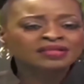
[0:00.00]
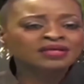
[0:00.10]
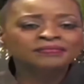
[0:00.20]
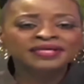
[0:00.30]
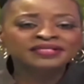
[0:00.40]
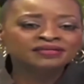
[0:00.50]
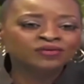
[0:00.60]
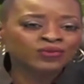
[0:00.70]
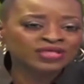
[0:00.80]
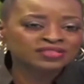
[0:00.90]
There are many
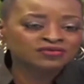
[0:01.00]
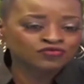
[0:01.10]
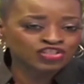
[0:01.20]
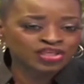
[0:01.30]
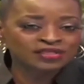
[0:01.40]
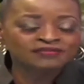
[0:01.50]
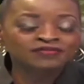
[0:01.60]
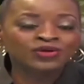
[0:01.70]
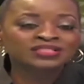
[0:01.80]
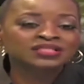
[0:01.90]
other ways to reach and
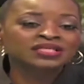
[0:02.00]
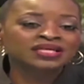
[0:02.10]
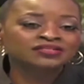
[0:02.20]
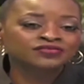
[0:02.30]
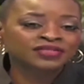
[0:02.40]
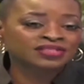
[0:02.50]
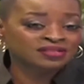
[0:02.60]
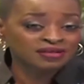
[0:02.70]
influence the electorate.